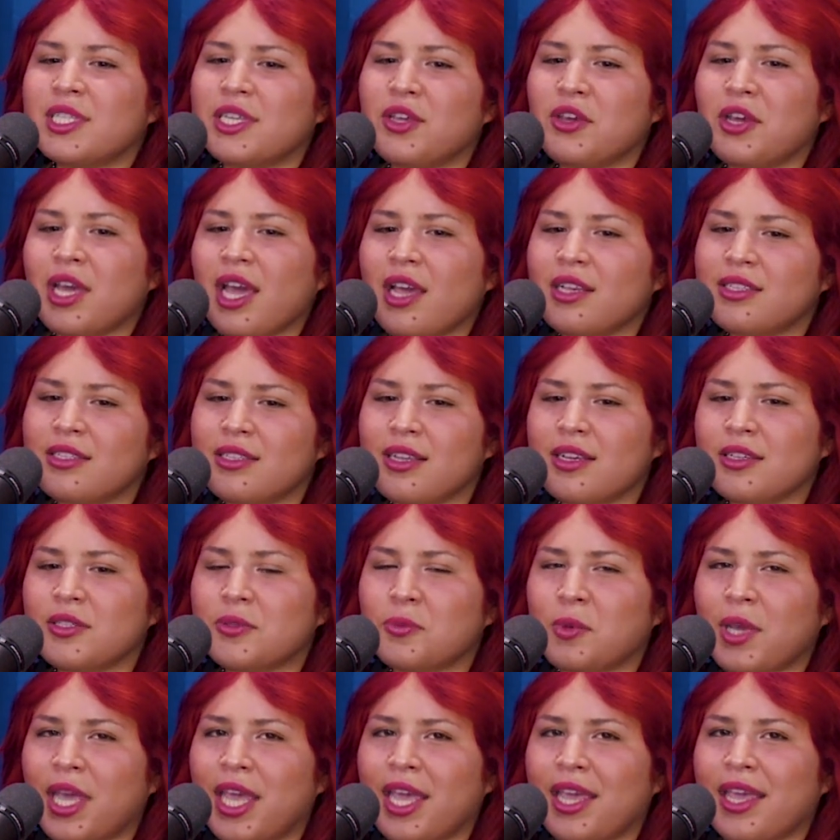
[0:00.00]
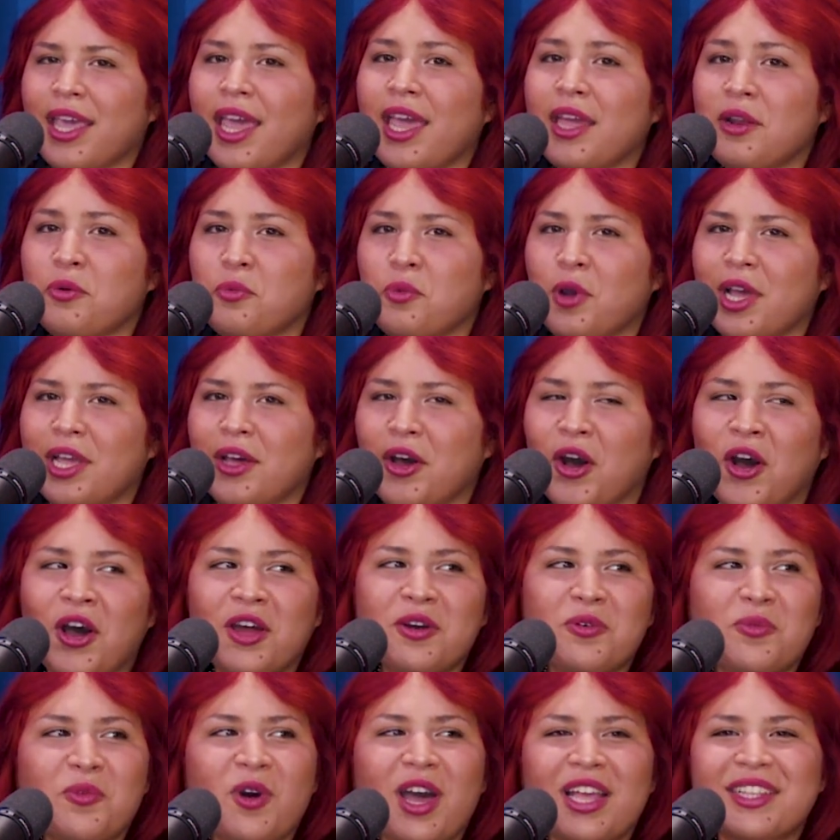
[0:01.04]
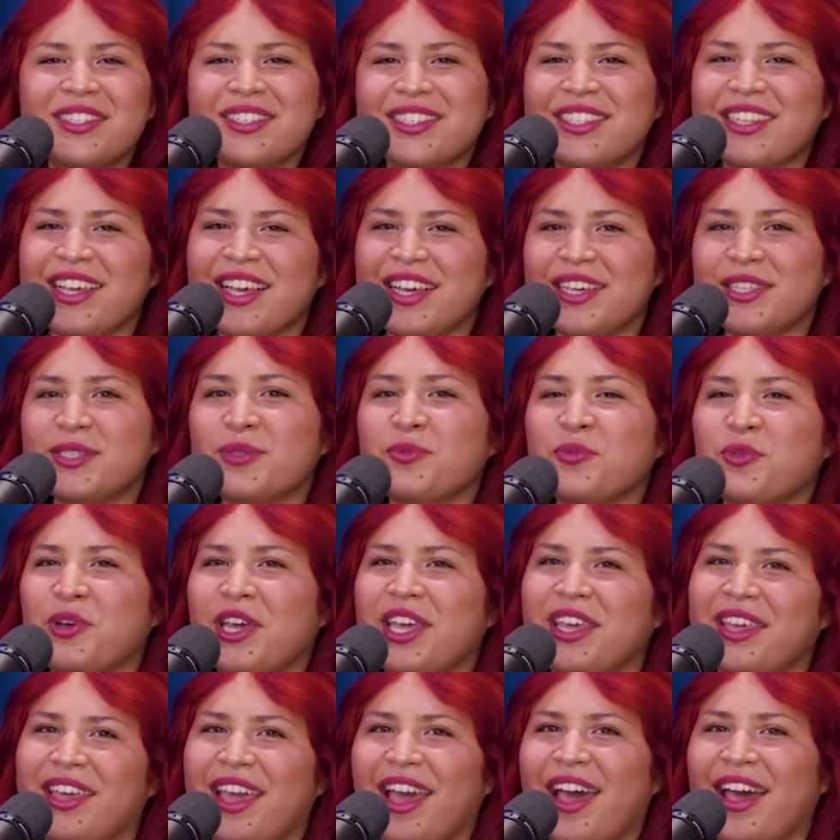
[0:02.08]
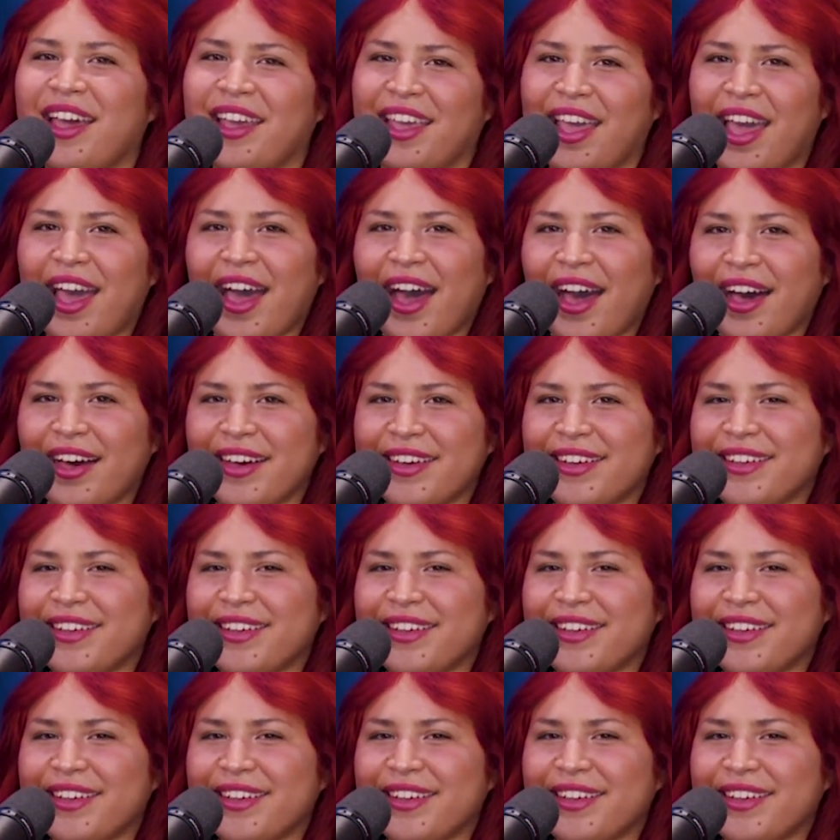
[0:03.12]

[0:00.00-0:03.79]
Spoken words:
see you guys next week. And on Wednesdays, we yeah.